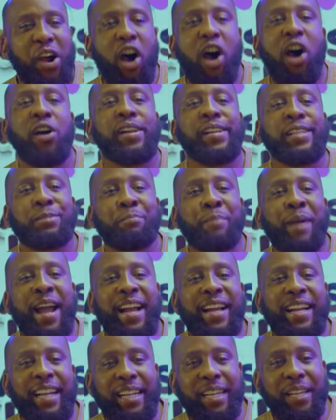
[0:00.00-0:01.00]
Oh, this Maya
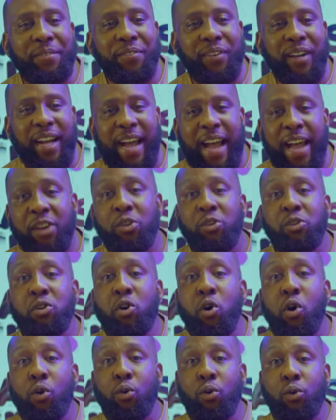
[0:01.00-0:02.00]
Khalifa. I don't
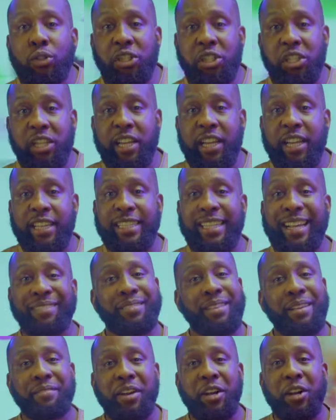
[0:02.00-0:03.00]
know who she is. I've
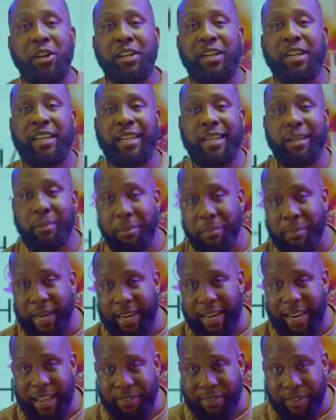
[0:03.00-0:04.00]
never heard her name in my
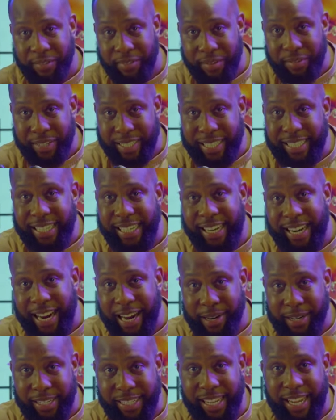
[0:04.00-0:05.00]
life. I've never seen
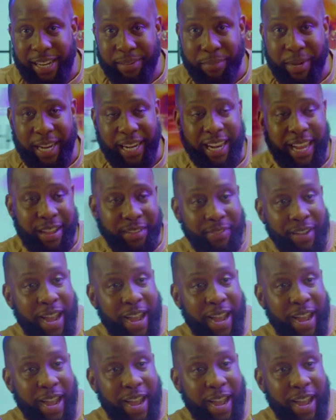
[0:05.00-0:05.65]
her a day in my life.